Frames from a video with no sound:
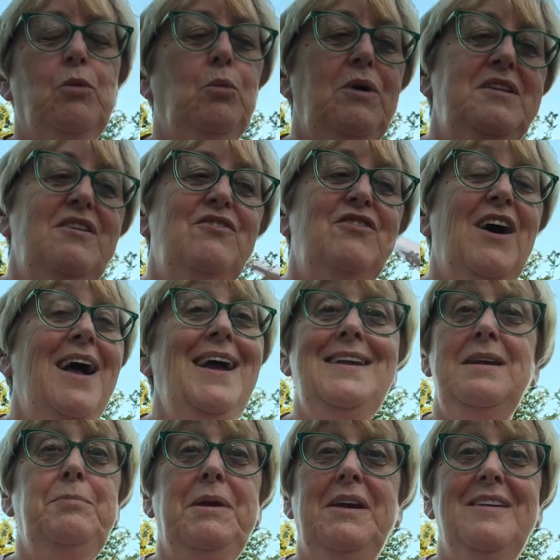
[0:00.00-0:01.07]
We're
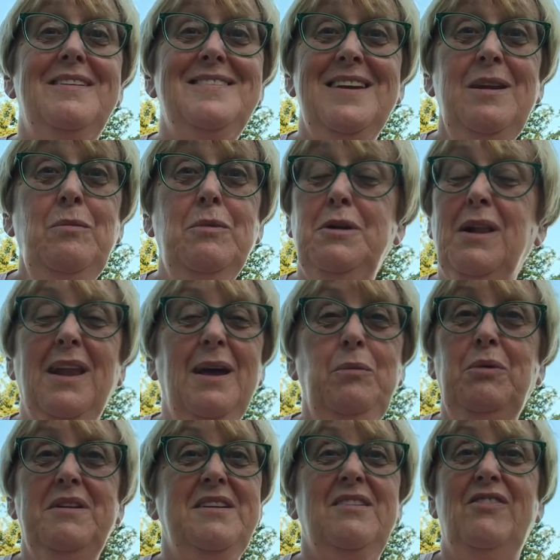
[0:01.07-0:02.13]
divided because inwardly
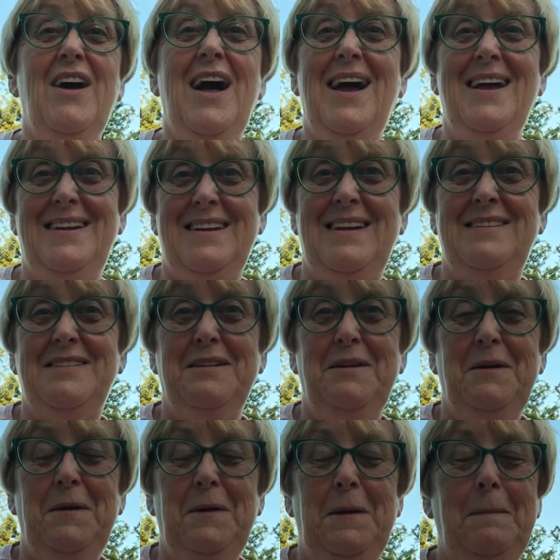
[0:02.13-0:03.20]
we're divided.
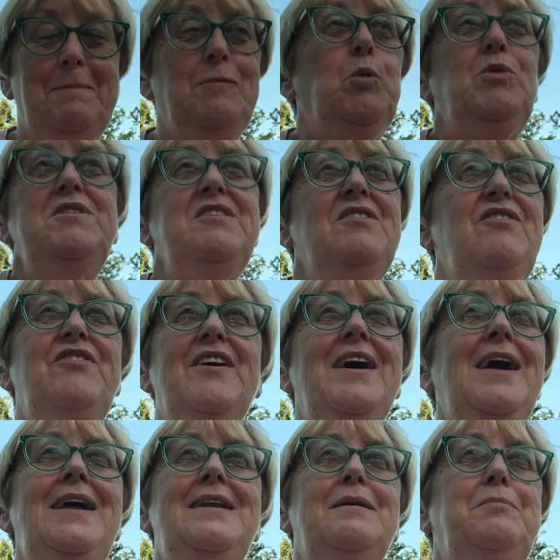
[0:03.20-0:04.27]
We're
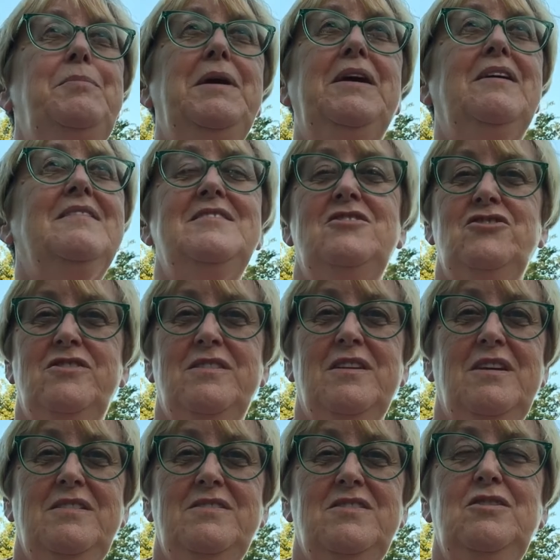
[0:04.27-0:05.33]
divided because as,
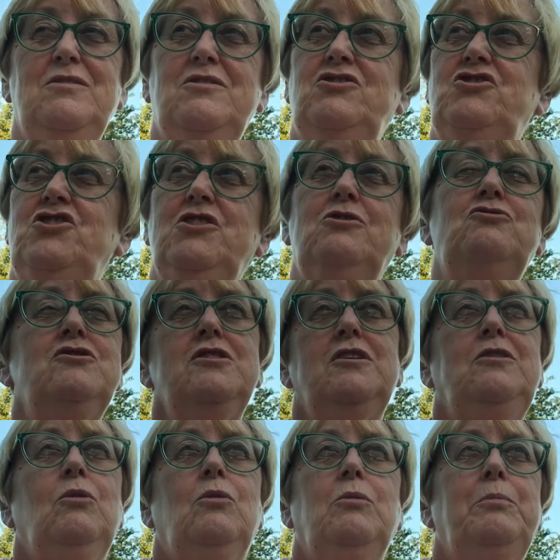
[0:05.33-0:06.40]
as
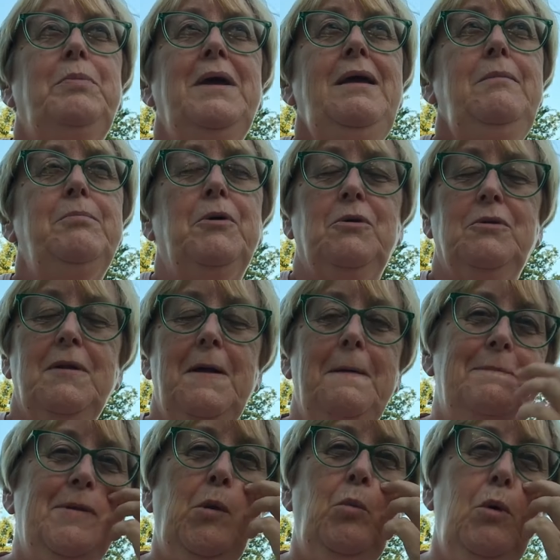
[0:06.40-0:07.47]
children, young people,
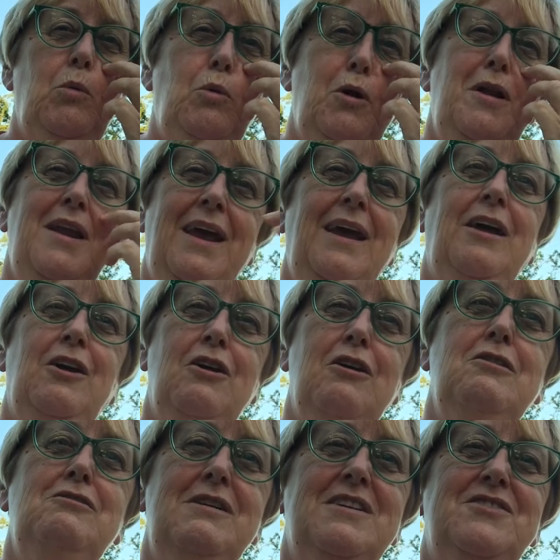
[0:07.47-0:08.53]
we weren't
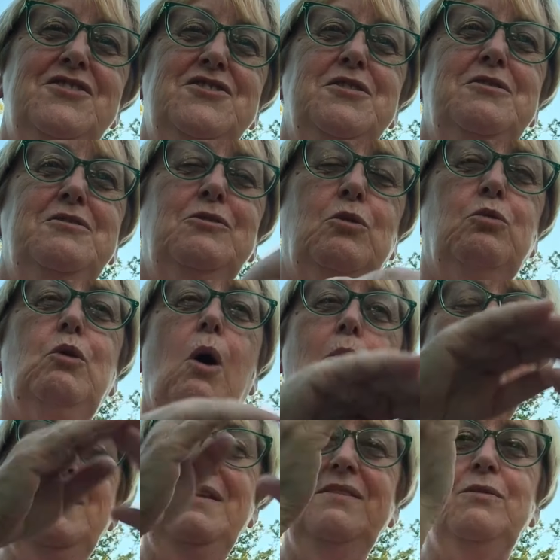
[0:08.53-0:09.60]
encouraged to
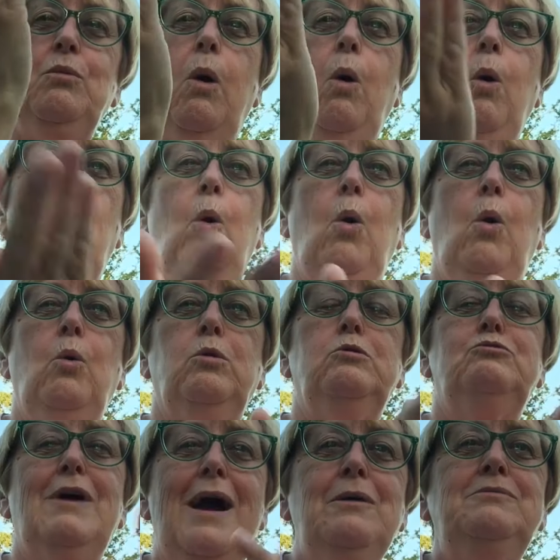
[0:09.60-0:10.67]
grow into a whole
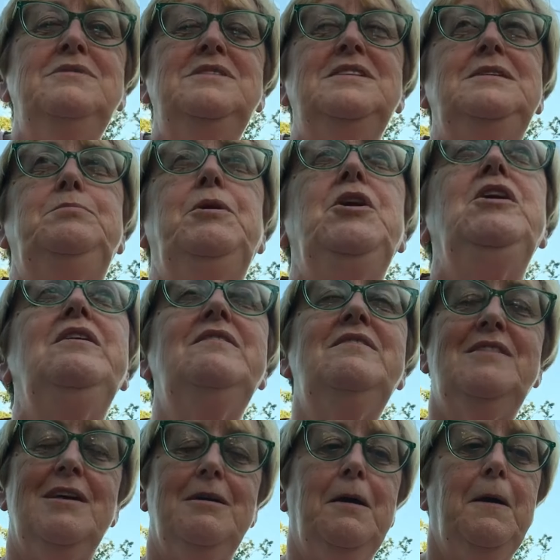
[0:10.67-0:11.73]
rounded
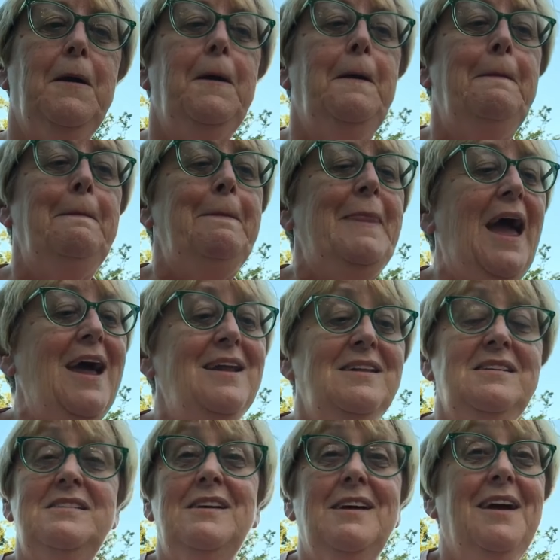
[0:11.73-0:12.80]
person.
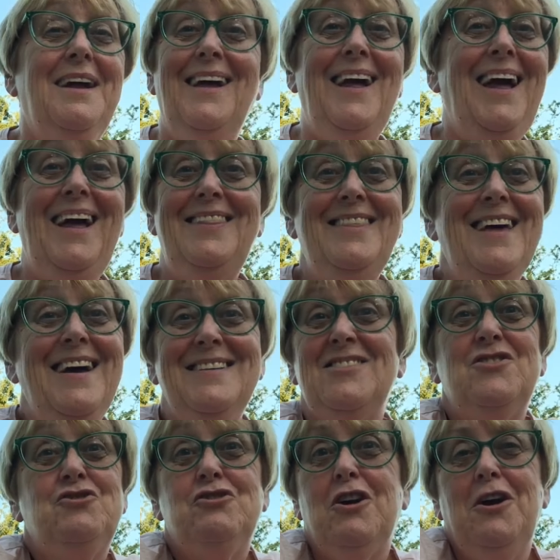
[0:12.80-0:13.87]
And
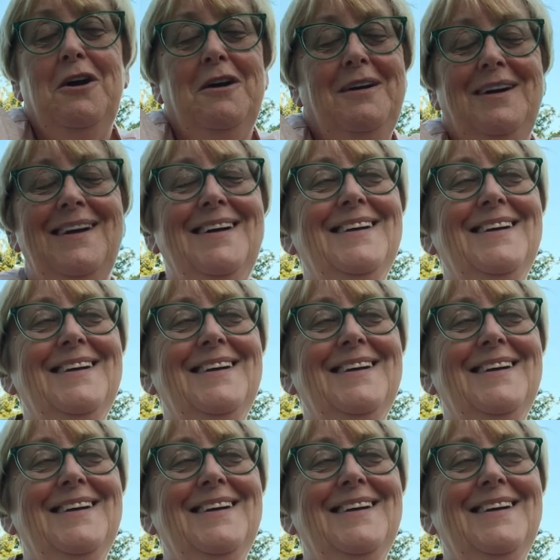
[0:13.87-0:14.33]
that's true.